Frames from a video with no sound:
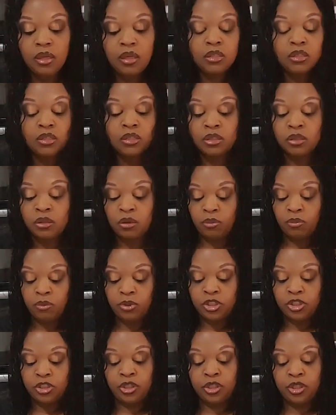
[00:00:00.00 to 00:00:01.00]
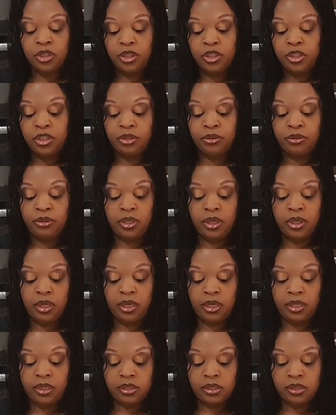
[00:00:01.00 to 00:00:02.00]
So what you're going to do, you
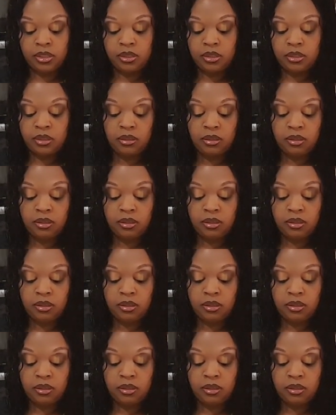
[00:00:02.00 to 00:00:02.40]
guys,